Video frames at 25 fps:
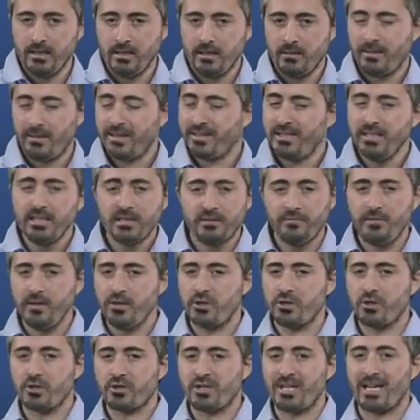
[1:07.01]
but these
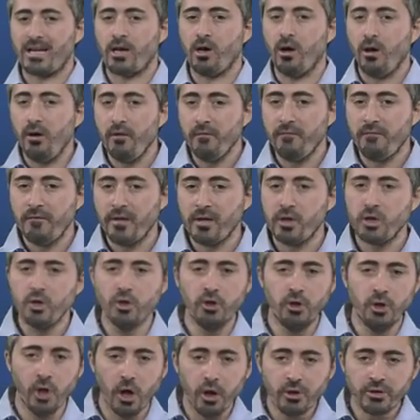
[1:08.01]
features are
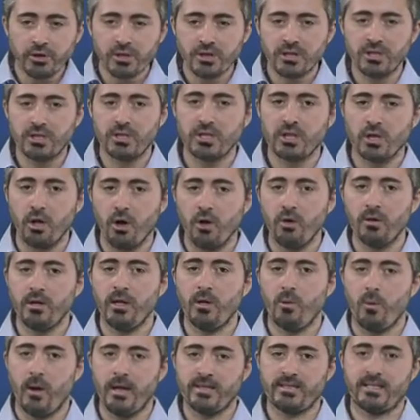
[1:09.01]
often not the only
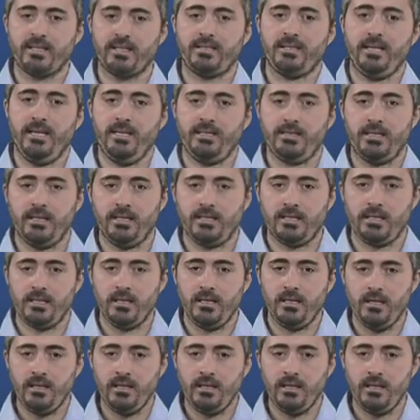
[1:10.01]
ones attested.